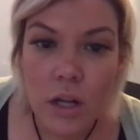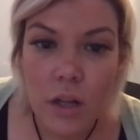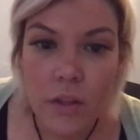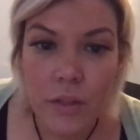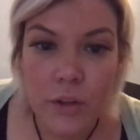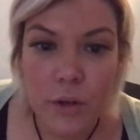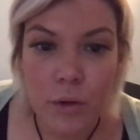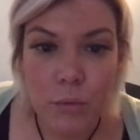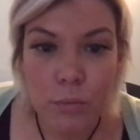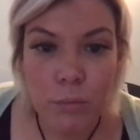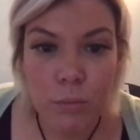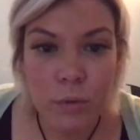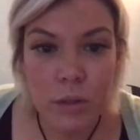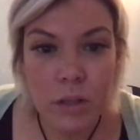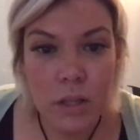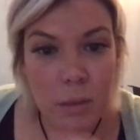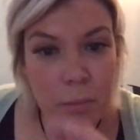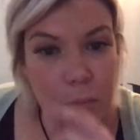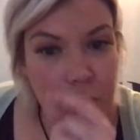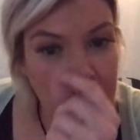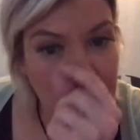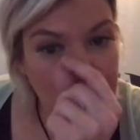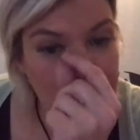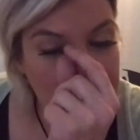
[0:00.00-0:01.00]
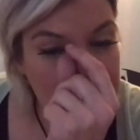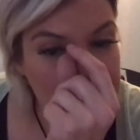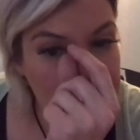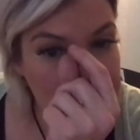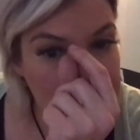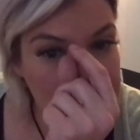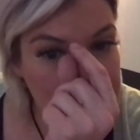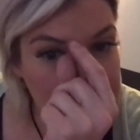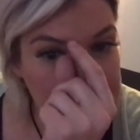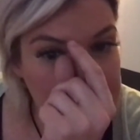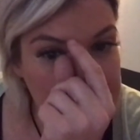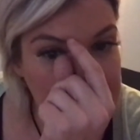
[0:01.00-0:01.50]
they're really pretty
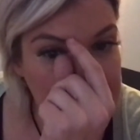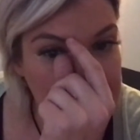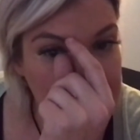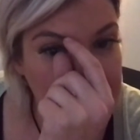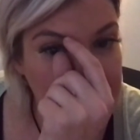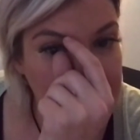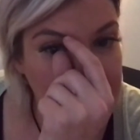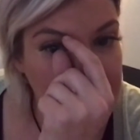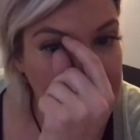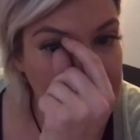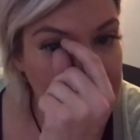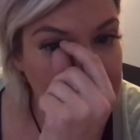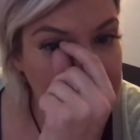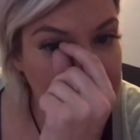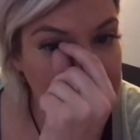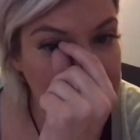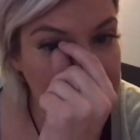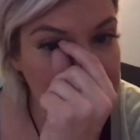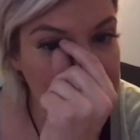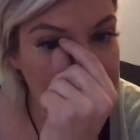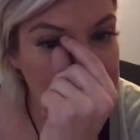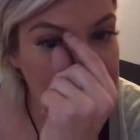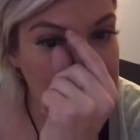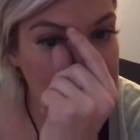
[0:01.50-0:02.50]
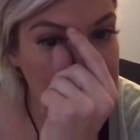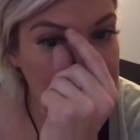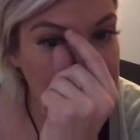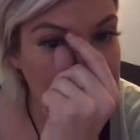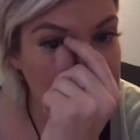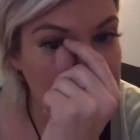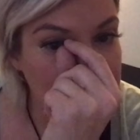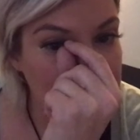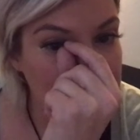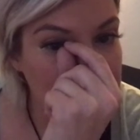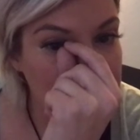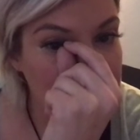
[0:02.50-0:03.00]
easy to
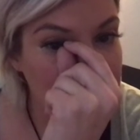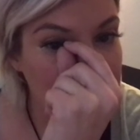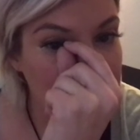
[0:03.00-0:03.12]
do.